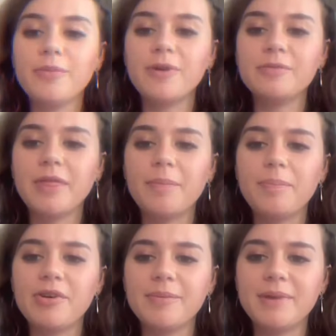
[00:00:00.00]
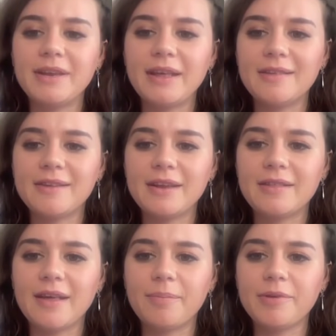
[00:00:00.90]
one with the pyramid as an
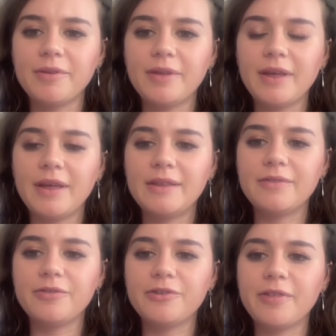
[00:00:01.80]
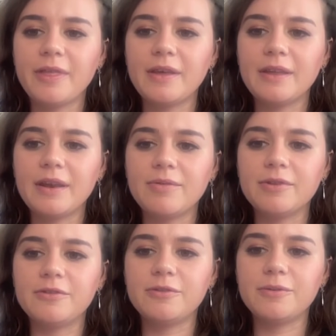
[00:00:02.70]
example. And the first thing that I will
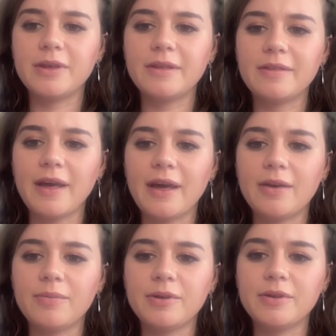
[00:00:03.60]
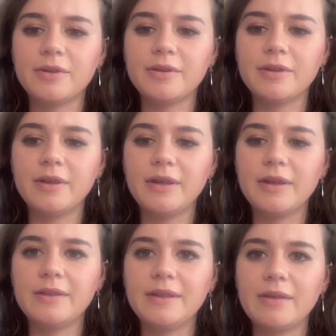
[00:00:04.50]
do is I will
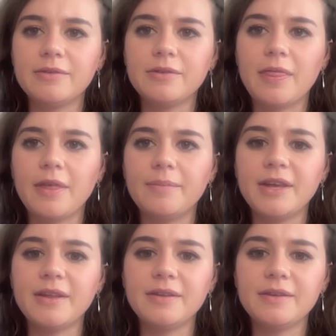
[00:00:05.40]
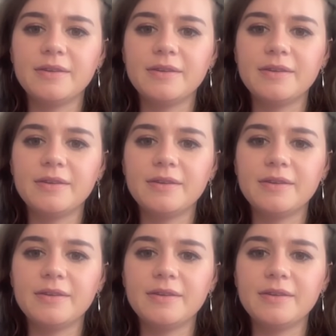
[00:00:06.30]
download the thumbnail.